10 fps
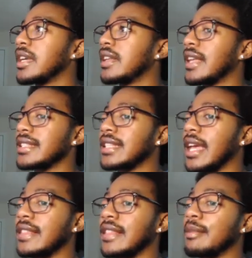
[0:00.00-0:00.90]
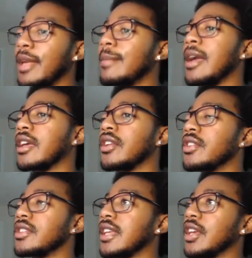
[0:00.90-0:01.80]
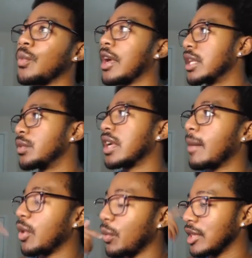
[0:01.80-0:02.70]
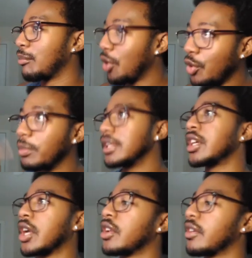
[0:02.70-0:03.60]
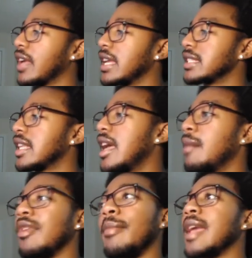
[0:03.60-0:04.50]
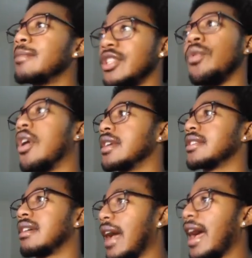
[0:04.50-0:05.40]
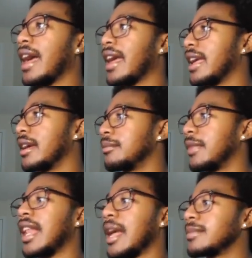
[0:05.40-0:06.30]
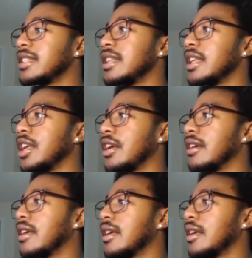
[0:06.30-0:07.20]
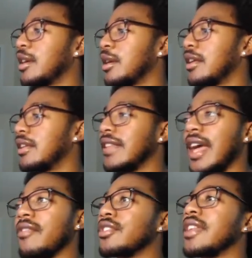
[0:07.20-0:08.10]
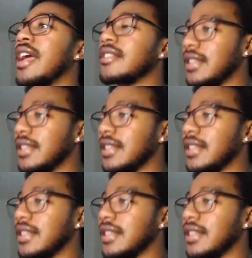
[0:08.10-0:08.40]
down last night, then maybe I can understand why you would come in with a poopy look on your face. But babes, you aren't. I am. And I'm sitting here, lavendered out to